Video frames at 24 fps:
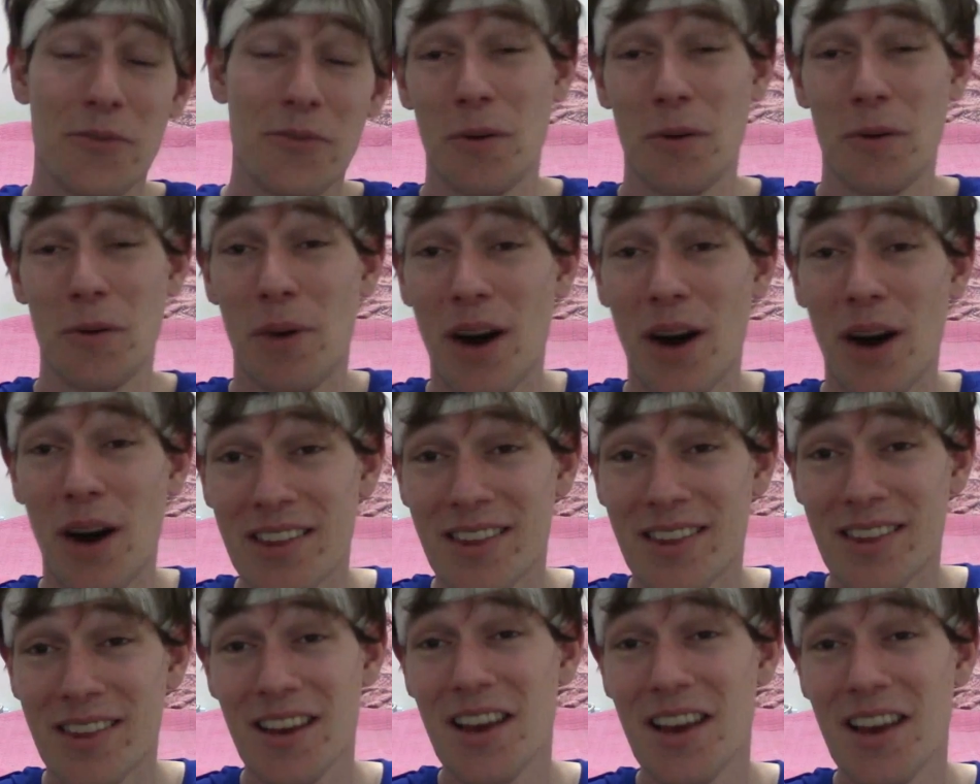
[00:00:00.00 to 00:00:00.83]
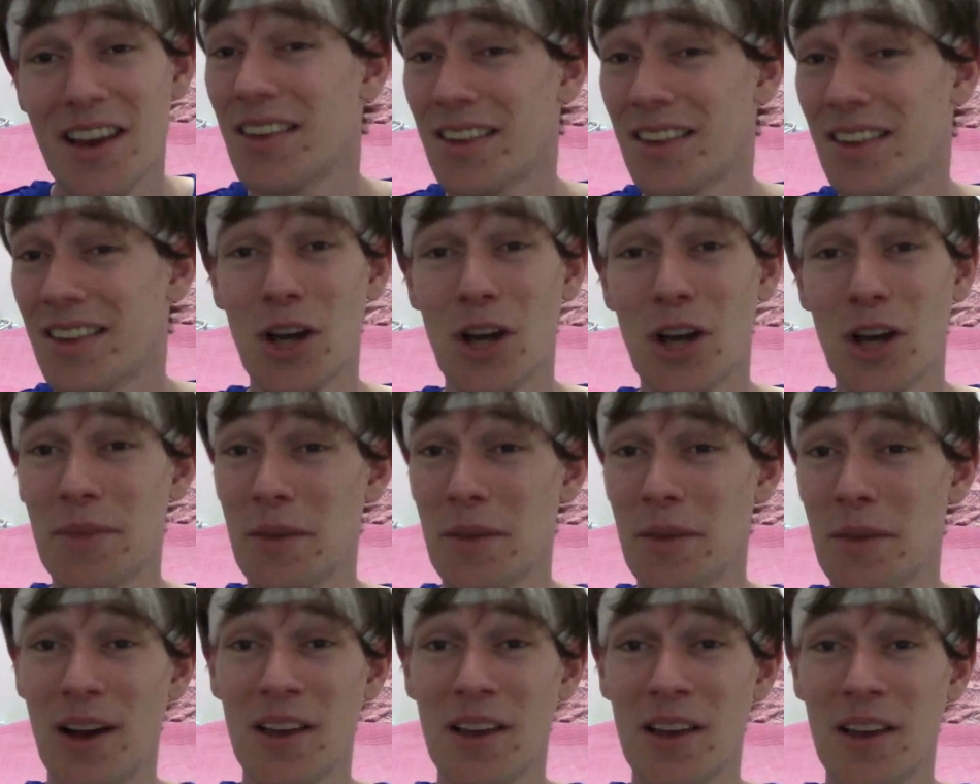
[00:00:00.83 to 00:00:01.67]
waiting for a bus.
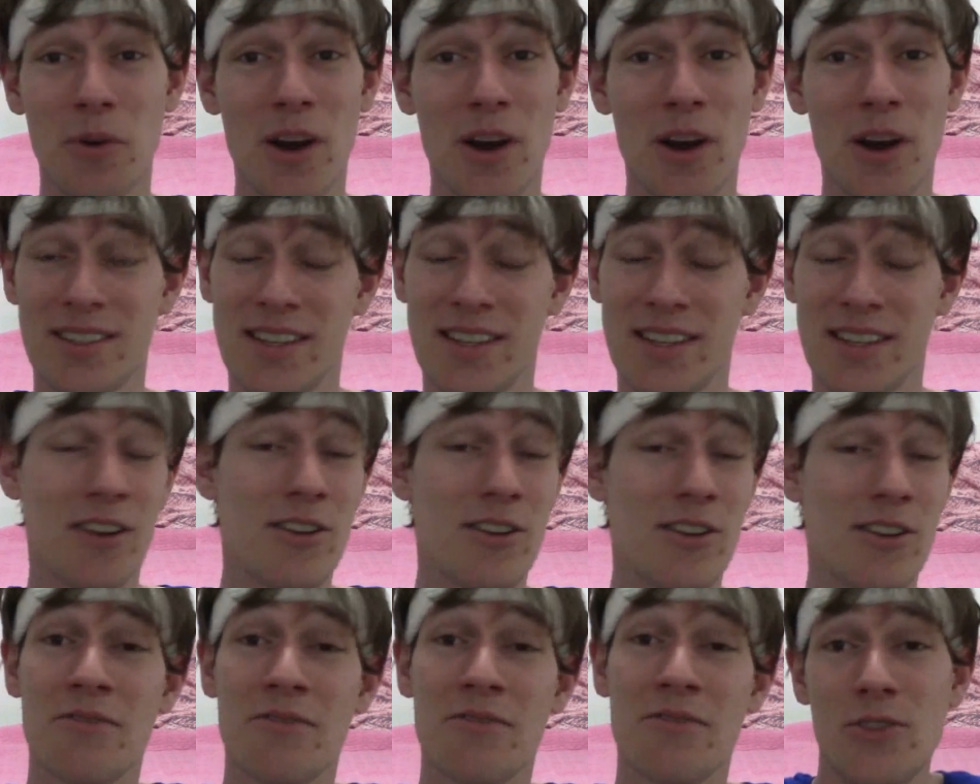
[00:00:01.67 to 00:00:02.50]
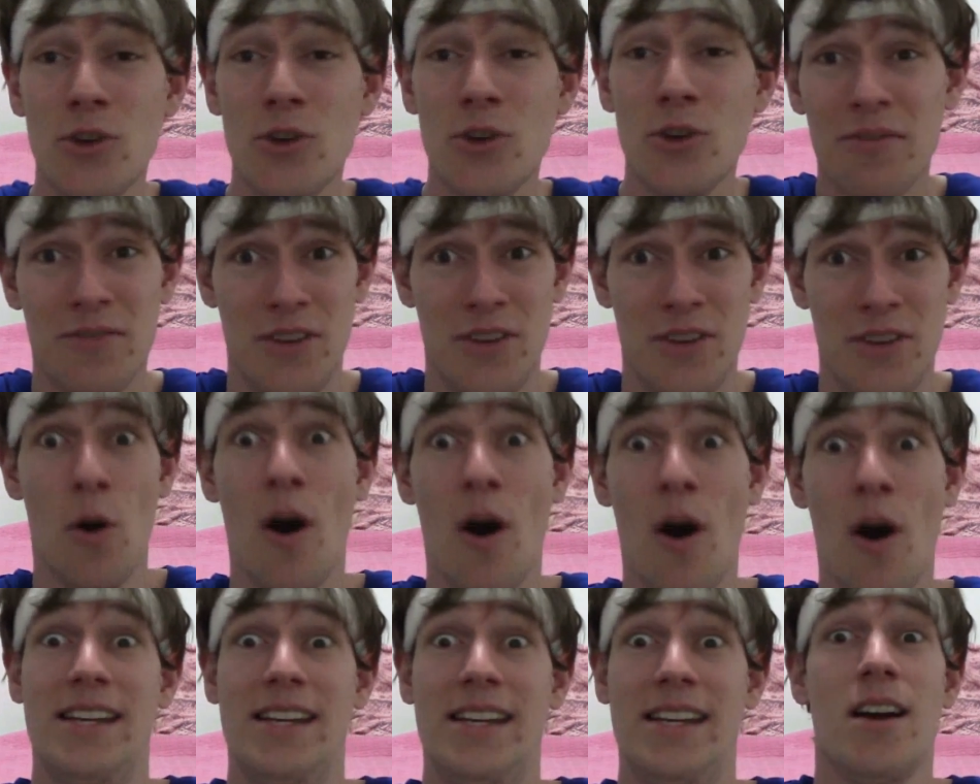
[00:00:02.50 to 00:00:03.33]
Sometimes the bus breaks down, you
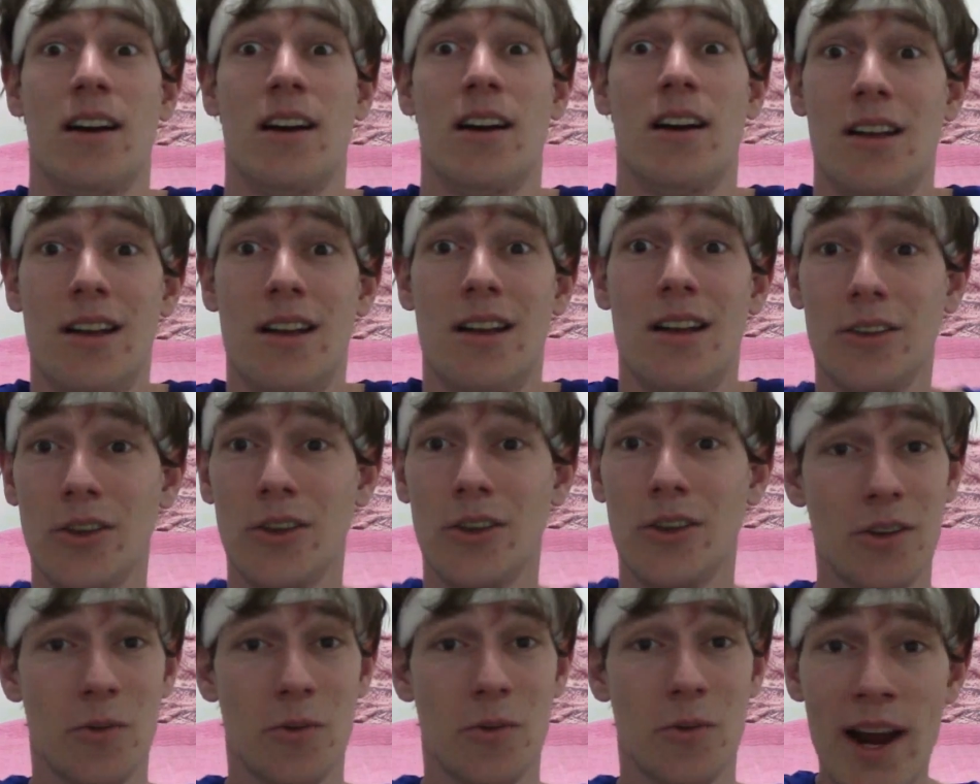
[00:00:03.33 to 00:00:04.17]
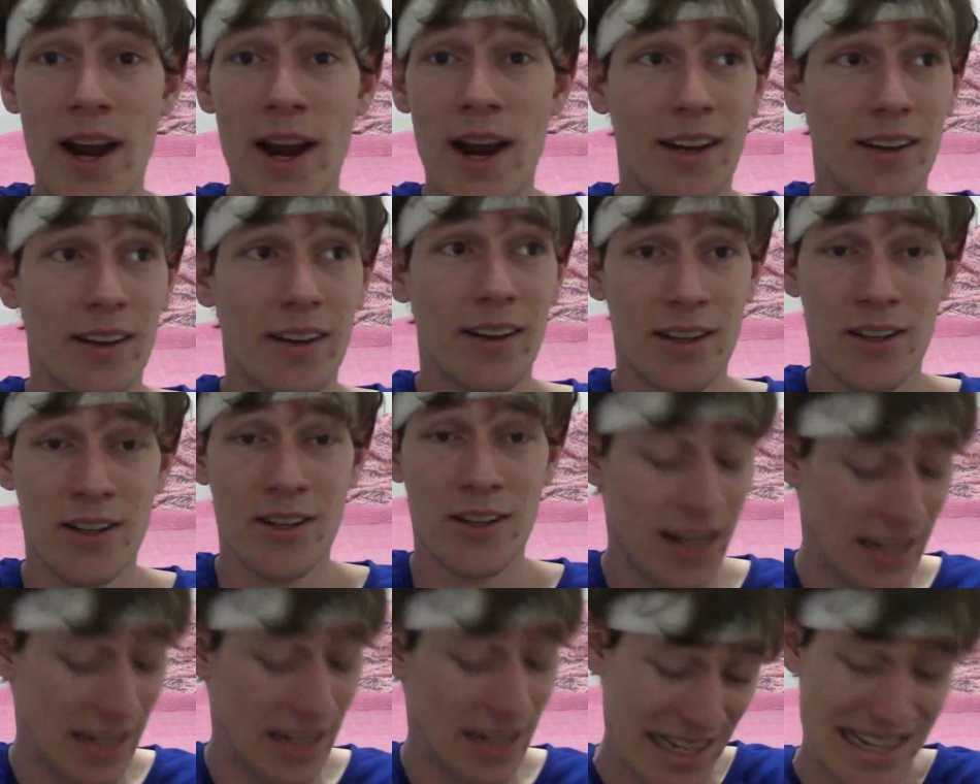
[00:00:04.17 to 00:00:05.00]
have no idea. You're just
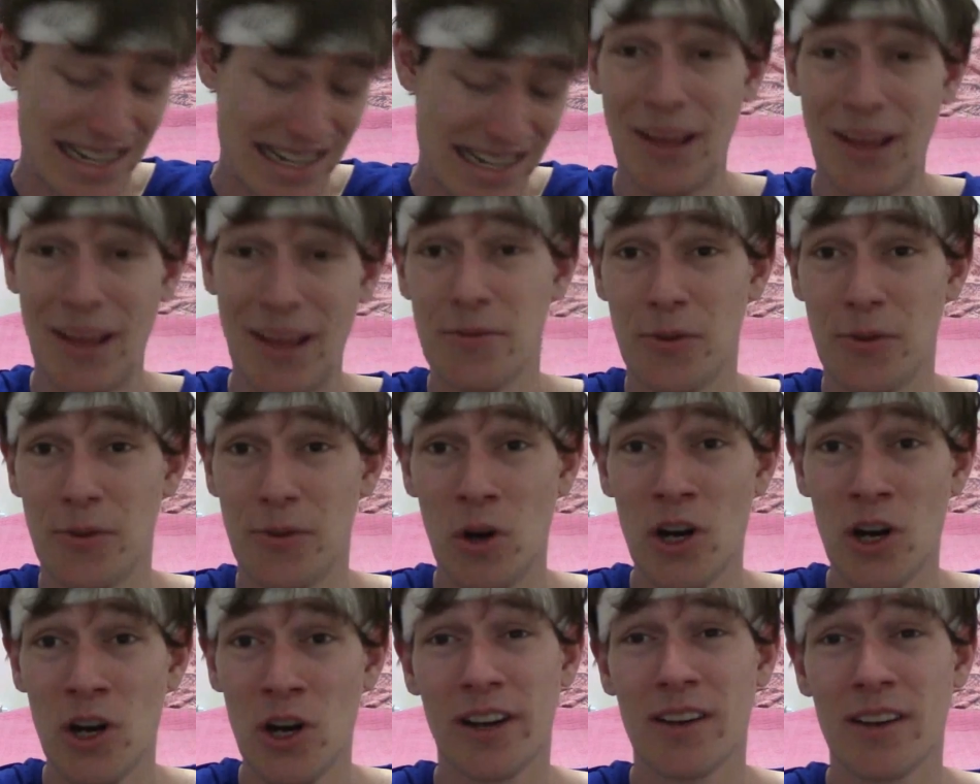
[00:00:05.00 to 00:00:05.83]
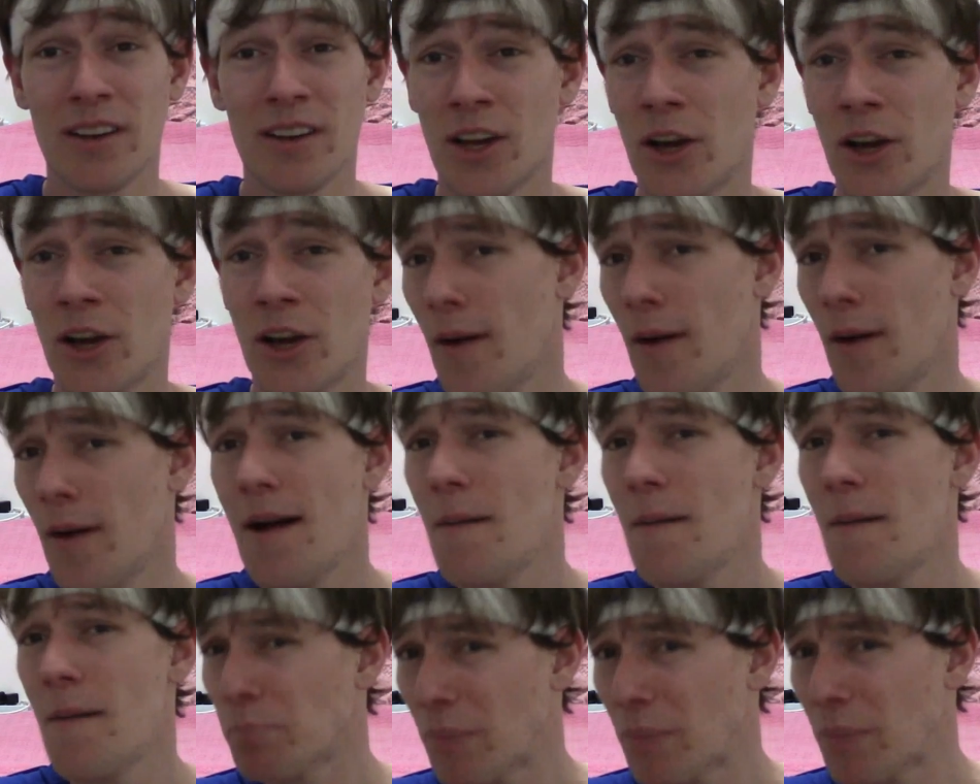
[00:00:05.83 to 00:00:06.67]
waiting and you're like, oh, I'm late for work.
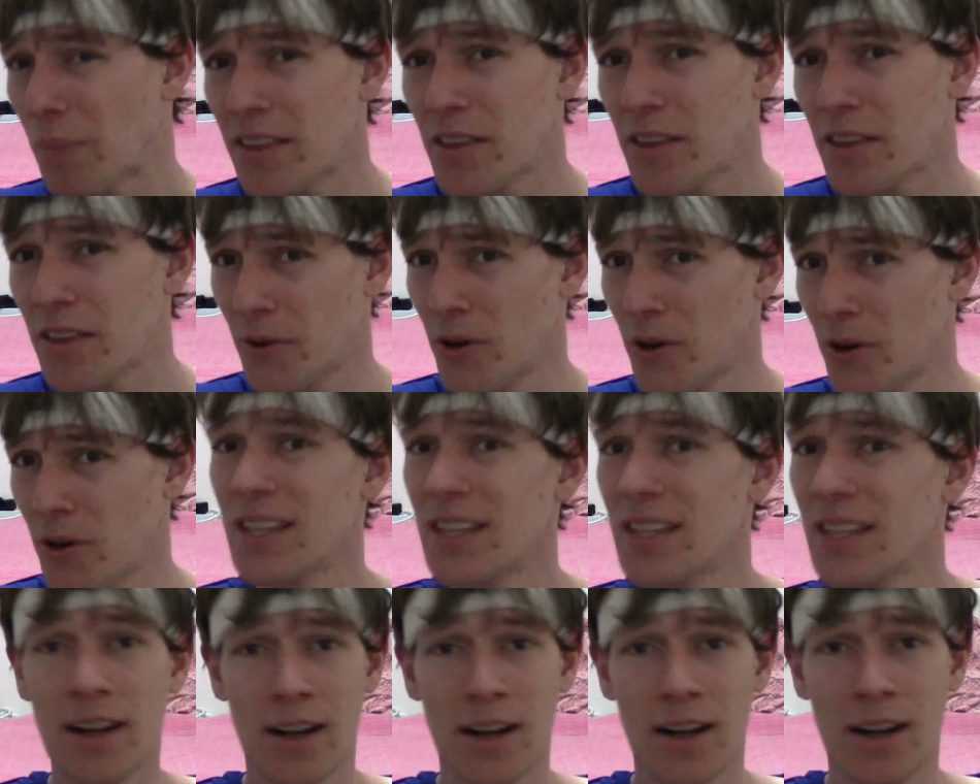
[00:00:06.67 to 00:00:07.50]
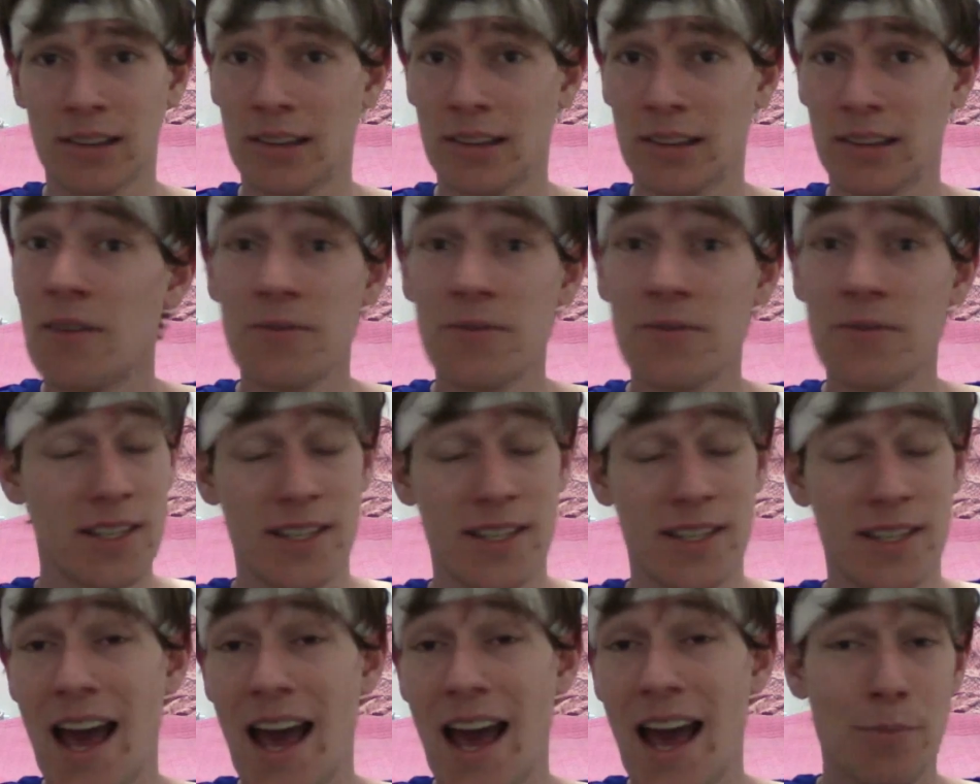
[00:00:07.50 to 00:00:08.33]
So that's the first thing that I'd
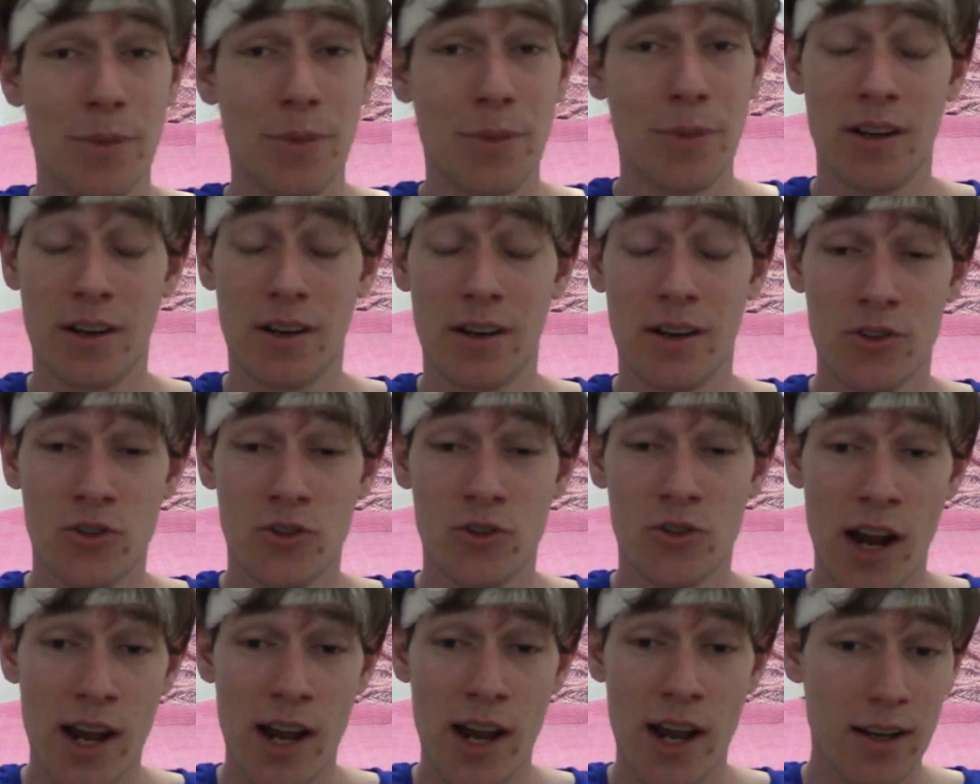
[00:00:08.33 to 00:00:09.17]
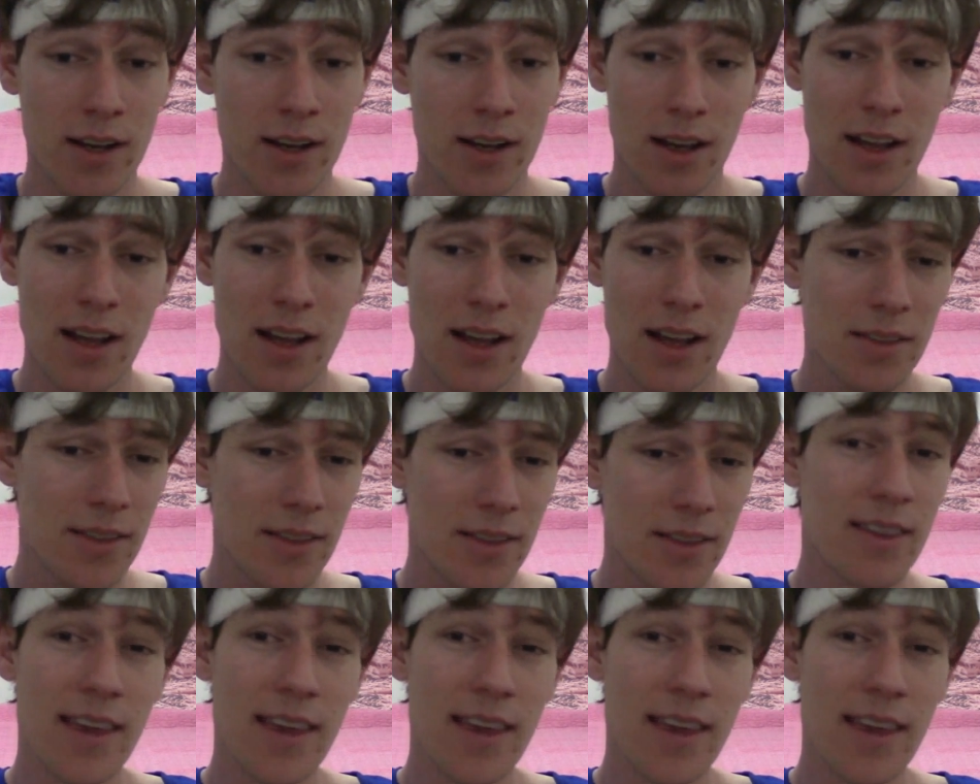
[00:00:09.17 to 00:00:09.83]
love to see happen in Australia.